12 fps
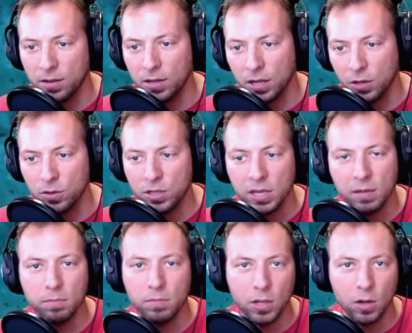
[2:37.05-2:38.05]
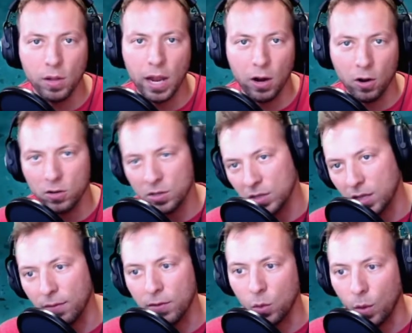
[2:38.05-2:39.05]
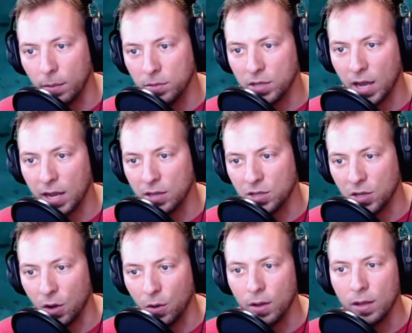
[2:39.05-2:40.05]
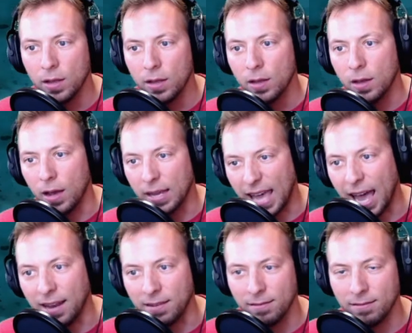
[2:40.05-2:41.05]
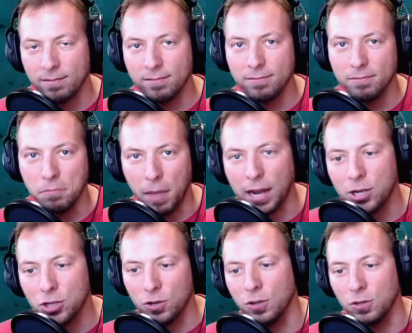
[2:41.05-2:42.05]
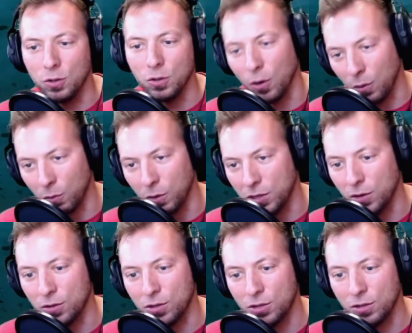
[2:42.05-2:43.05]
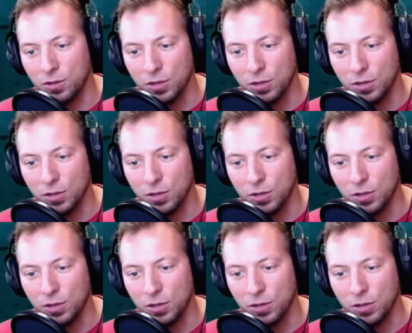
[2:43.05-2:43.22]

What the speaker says: And you'll see, errors and stuff in the website. So again, make sure you do your own research.